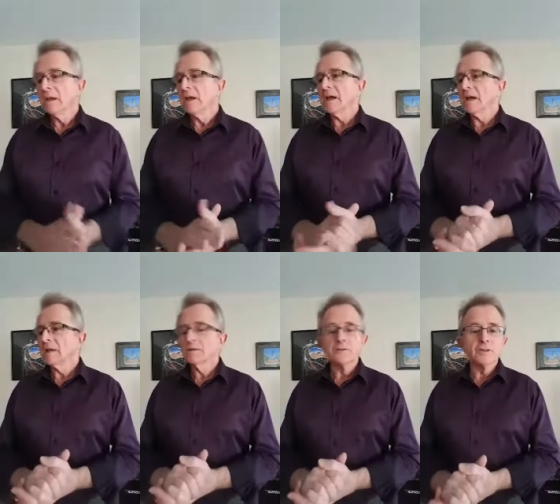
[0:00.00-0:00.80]

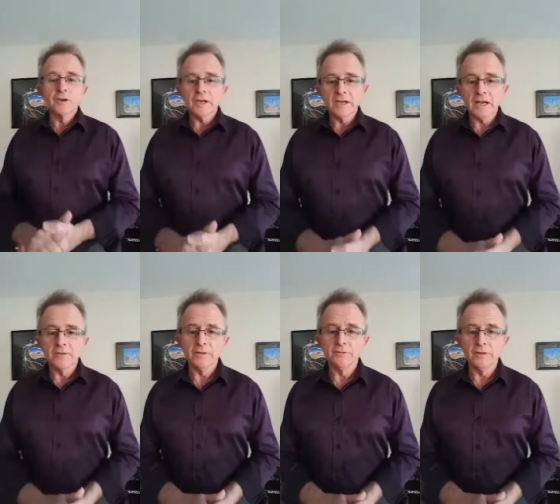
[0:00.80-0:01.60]
Uh,
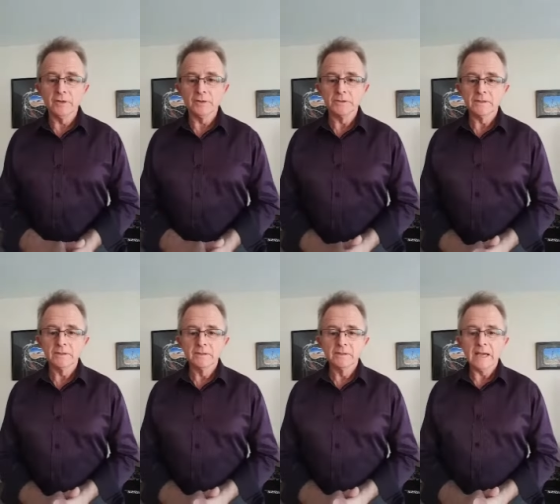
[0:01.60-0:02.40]
1,300 views.
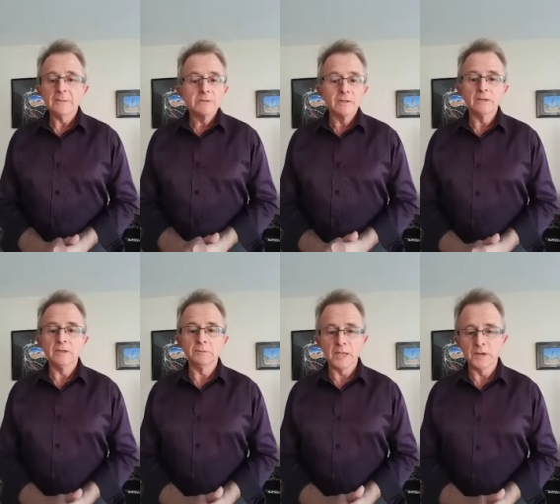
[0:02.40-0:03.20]

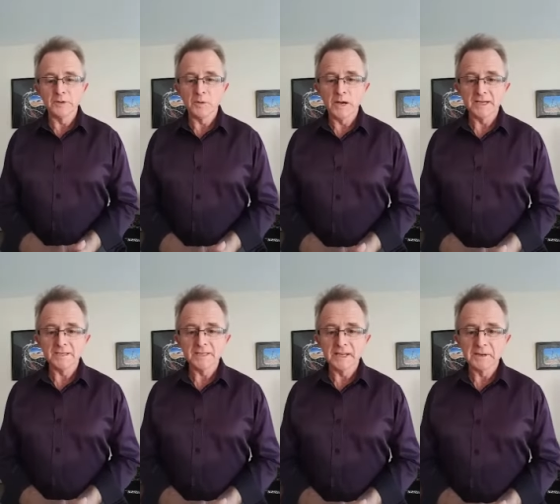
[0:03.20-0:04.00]
Absolutely blown away.
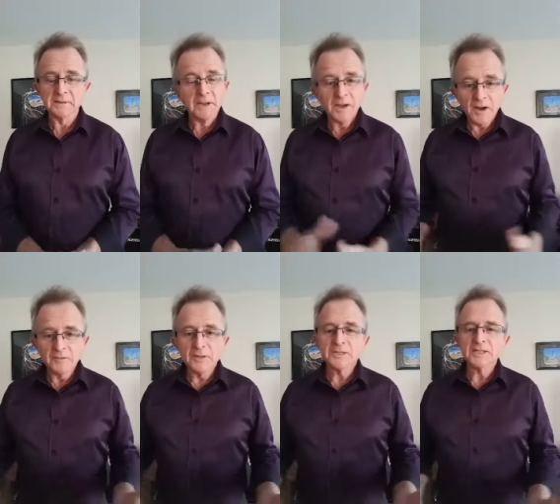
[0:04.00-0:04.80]
So,
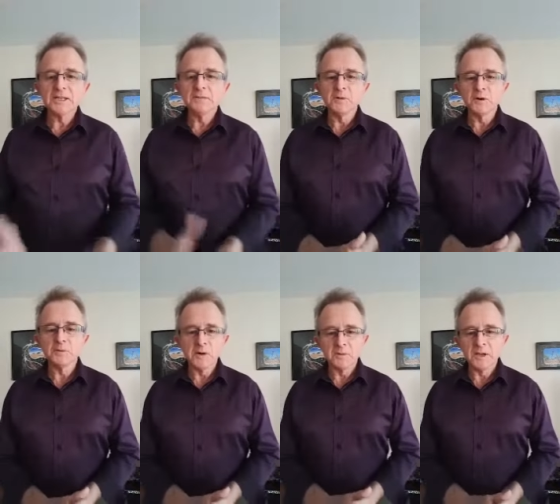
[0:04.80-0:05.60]
obviously, more
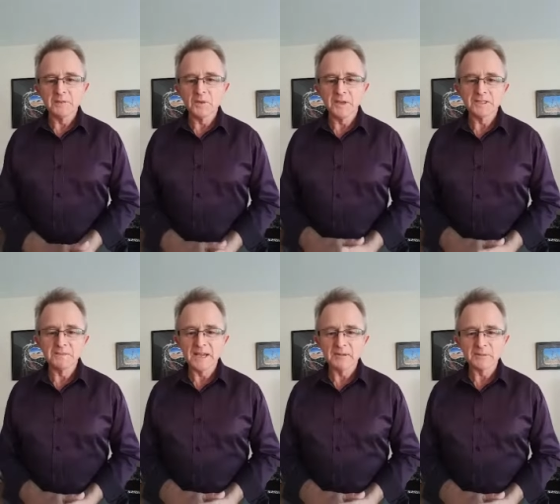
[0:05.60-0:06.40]
and more people want to
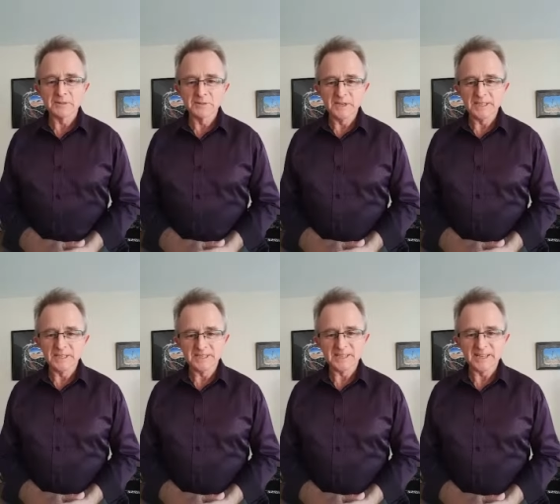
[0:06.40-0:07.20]
be able to read
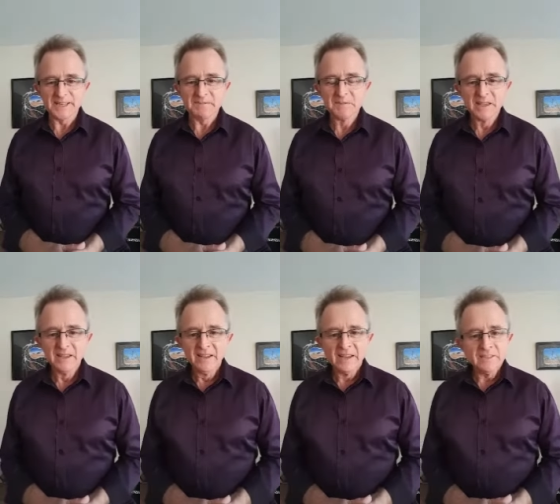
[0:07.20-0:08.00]
each other.
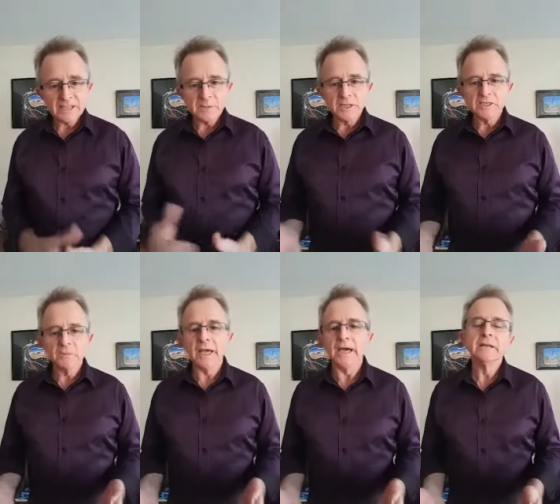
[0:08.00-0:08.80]
And that's what it's
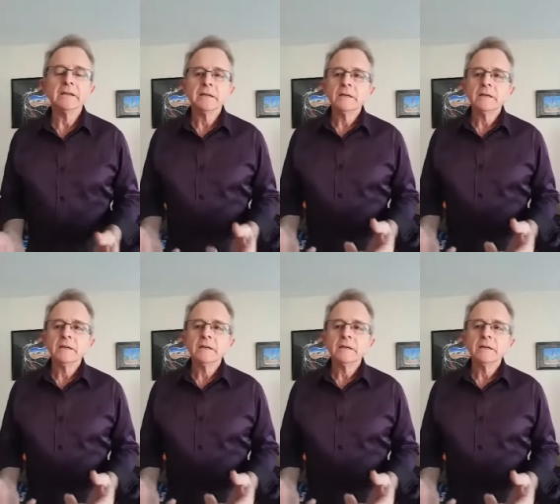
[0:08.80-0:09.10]
about.